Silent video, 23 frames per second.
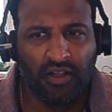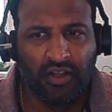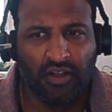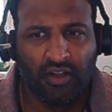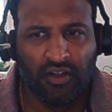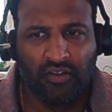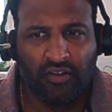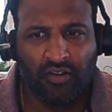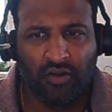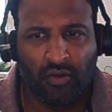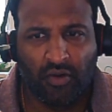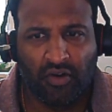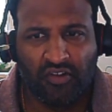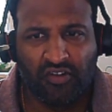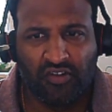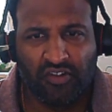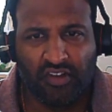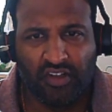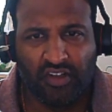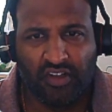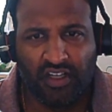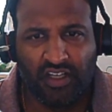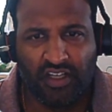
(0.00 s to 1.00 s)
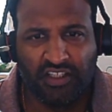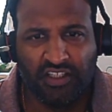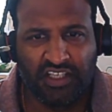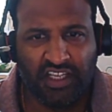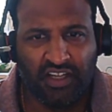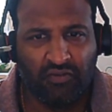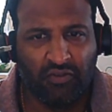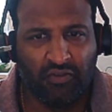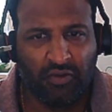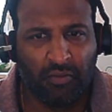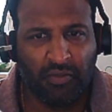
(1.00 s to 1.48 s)
So once history
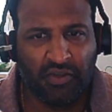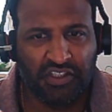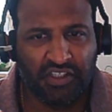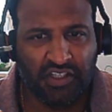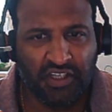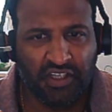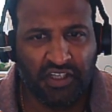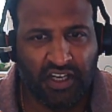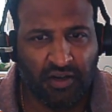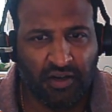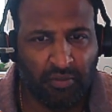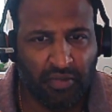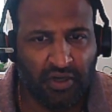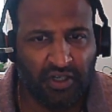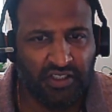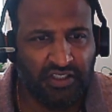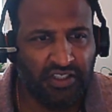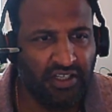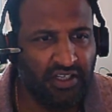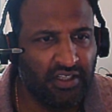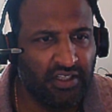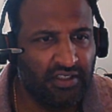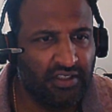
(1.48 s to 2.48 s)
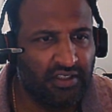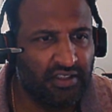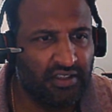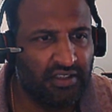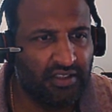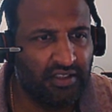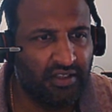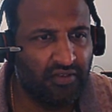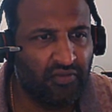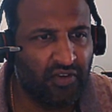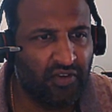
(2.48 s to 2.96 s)
information get printed,
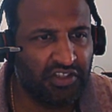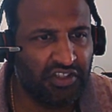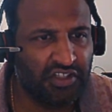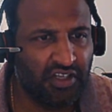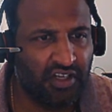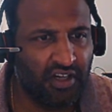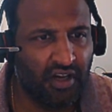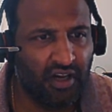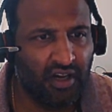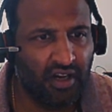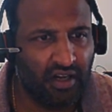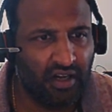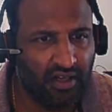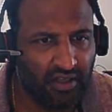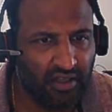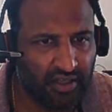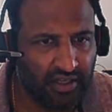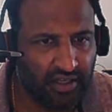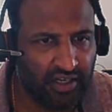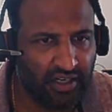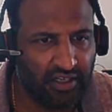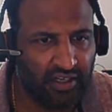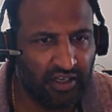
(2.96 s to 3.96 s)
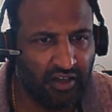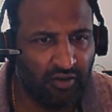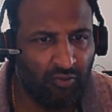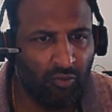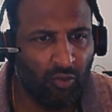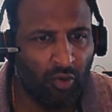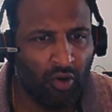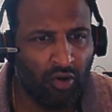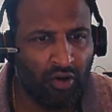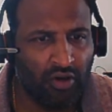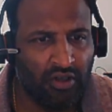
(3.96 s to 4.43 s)
the function call get
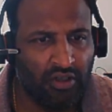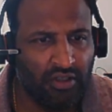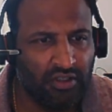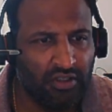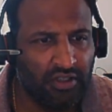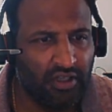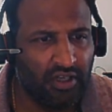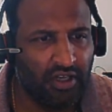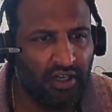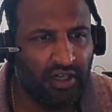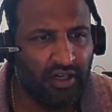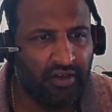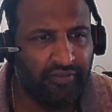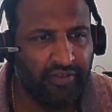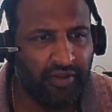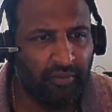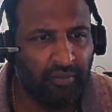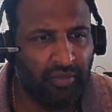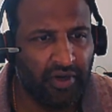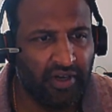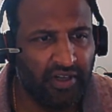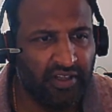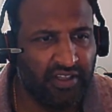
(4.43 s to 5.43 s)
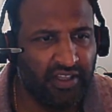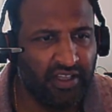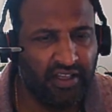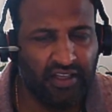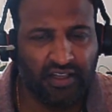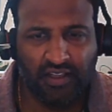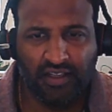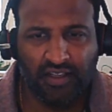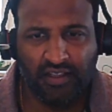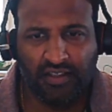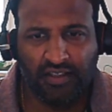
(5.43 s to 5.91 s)
invoked and we print the
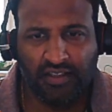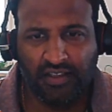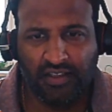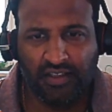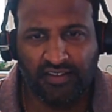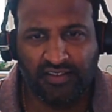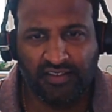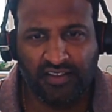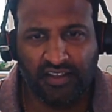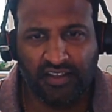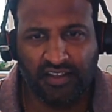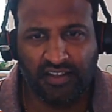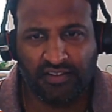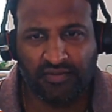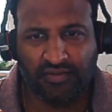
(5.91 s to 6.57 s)
result.